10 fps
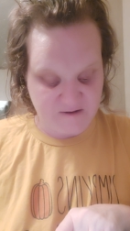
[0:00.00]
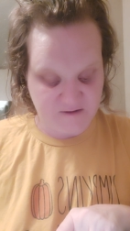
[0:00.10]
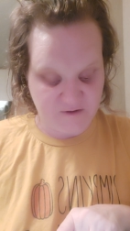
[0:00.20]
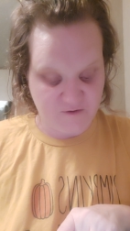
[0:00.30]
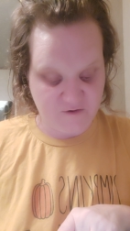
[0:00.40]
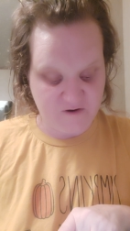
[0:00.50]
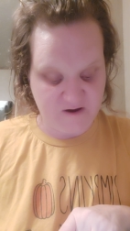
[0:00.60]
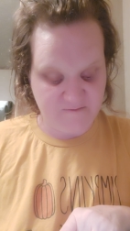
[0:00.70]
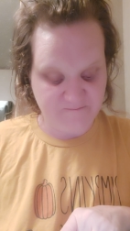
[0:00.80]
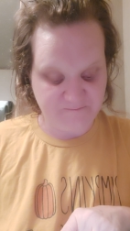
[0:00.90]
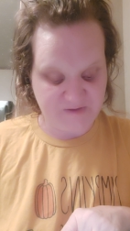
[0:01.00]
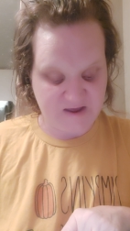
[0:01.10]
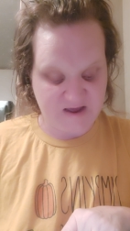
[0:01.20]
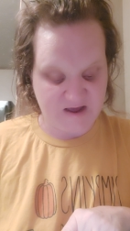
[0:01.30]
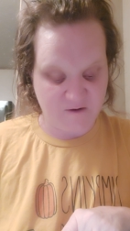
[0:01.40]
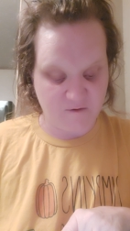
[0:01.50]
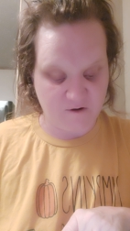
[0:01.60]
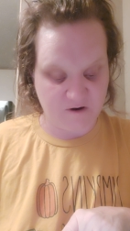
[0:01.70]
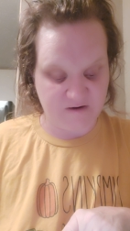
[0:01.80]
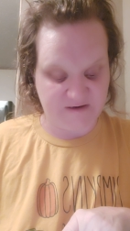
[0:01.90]
Lord, how
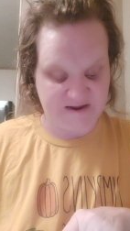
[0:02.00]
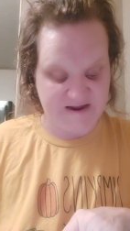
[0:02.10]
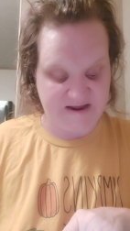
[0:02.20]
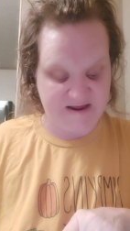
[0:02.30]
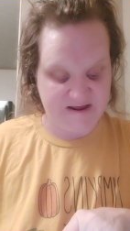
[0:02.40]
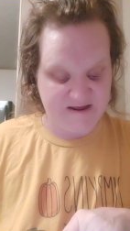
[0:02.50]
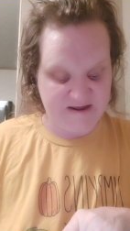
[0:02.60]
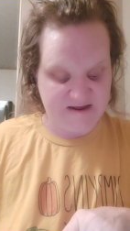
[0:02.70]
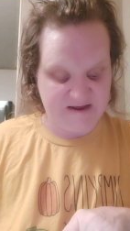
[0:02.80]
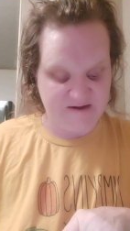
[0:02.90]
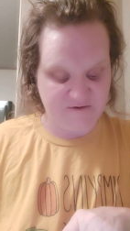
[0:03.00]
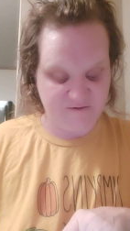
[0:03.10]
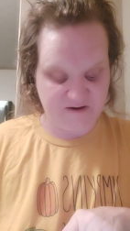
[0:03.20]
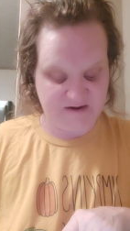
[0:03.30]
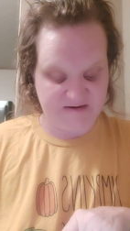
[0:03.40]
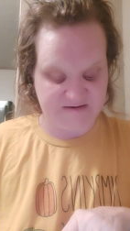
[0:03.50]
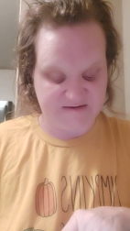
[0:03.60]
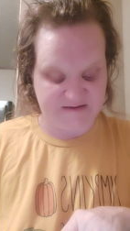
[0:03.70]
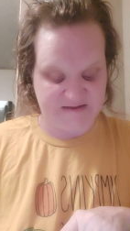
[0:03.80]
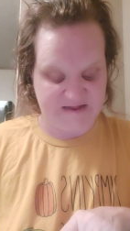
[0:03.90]
are they increased
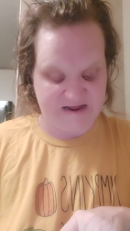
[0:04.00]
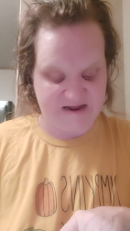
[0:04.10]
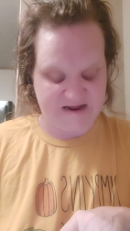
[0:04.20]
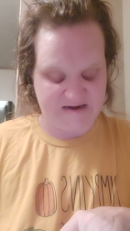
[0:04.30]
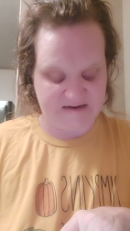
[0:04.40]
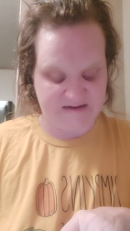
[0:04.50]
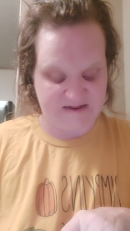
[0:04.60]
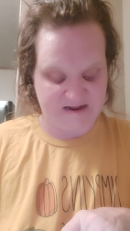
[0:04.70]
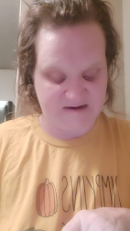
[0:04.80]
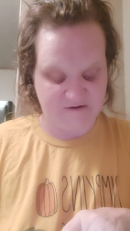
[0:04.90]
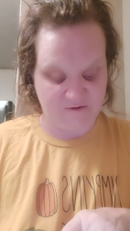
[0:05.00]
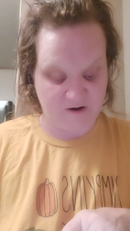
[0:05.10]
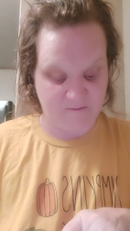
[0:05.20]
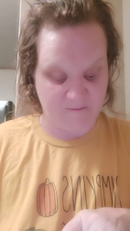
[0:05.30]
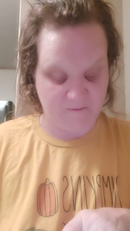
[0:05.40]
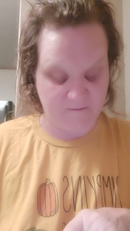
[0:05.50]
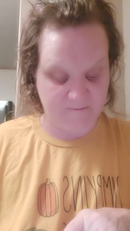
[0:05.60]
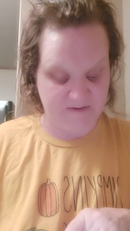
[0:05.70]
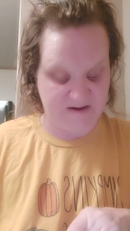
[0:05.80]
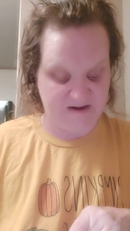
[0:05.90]
that, that trouble
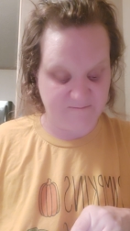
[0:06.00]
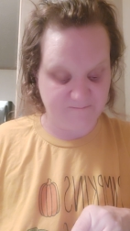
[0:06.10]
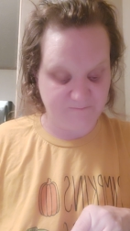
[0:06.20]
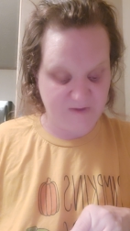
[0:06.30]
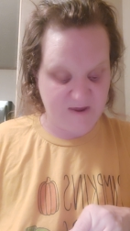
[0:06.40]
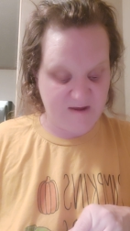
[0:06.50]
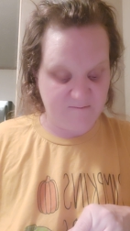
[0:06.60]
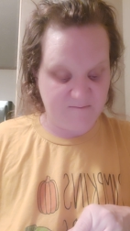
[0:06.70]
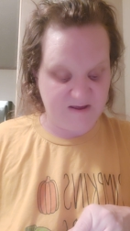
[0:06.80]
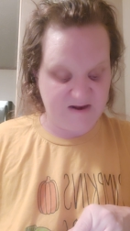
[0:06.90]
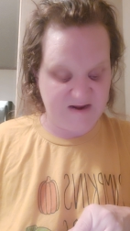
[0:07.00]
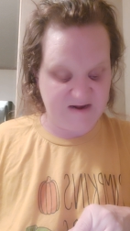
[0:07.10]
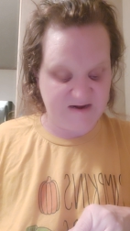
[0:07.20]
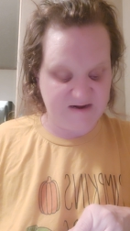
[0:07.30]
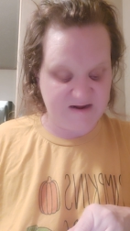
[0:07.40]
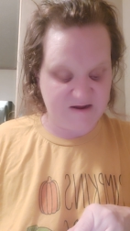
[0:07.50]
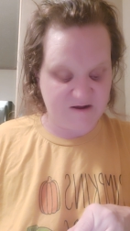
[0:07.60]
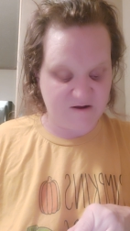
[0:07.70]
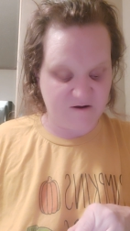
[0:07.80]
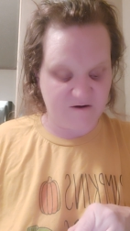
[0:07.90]
me? Many
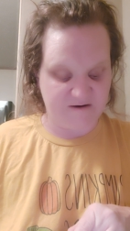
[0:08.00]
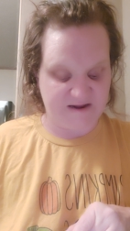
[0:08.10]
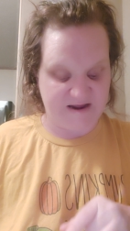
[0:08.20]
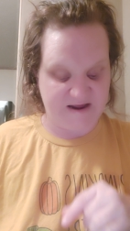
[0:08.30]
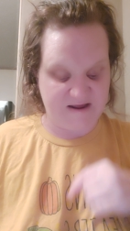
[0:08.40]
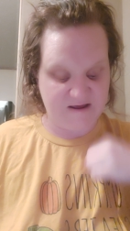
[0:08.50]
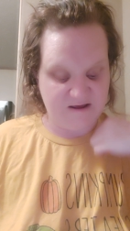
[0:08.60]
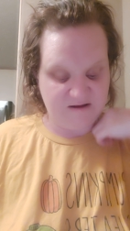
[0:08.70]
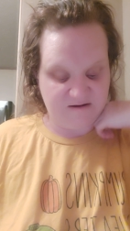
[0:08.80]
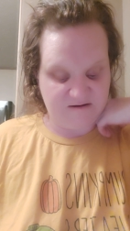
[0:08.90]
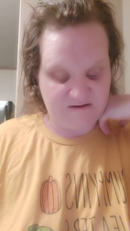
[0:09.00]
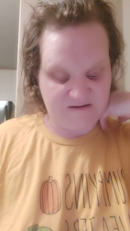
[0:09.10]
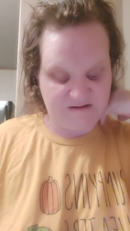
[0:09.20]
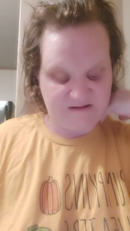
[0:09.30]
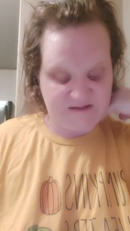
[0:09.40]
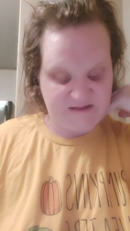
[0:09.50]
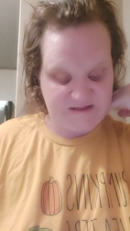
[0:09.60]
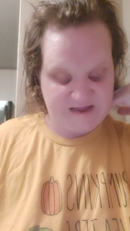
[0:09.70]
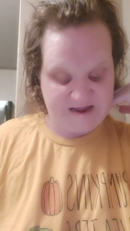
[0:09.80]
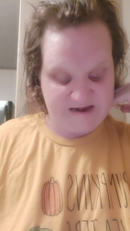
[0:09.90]
are they
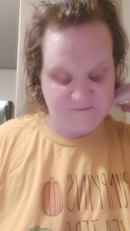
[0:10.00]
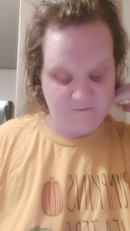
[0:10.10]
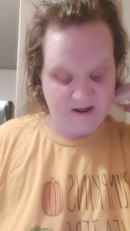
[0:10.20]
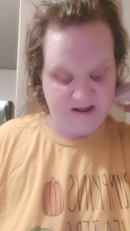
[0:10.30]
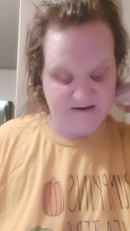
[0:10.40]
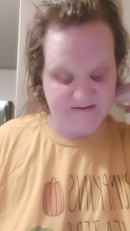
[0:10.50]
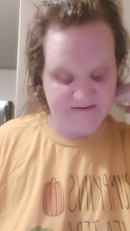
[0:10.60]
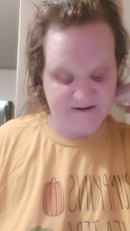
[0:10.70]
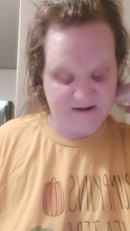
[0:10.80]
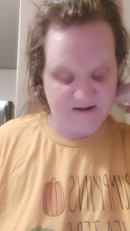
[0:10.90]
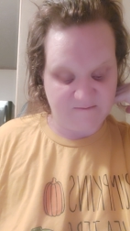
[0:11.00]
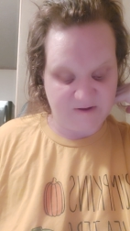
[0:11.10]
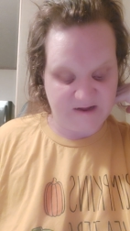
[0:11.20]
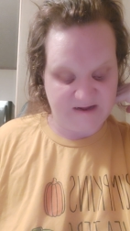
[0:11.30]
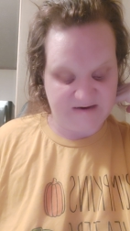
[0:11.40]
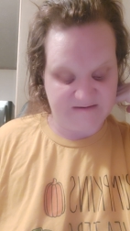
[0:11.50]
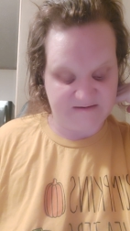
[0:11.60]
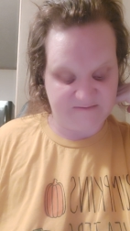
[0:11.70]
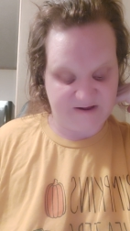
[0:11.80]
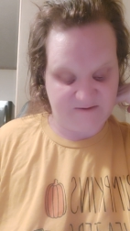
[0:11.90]
that raise up
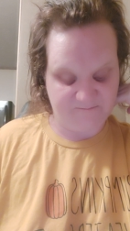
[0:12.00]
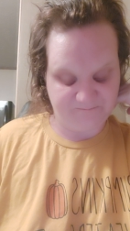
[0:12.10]
against me.